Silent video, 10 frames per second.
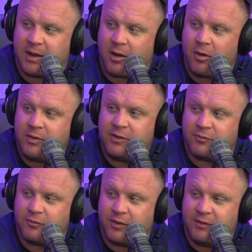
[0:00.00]
Like all
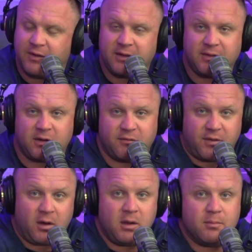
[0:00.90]
these these things that are
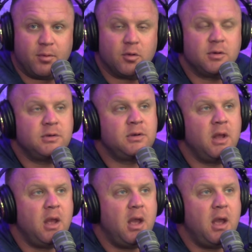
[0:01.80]
very important,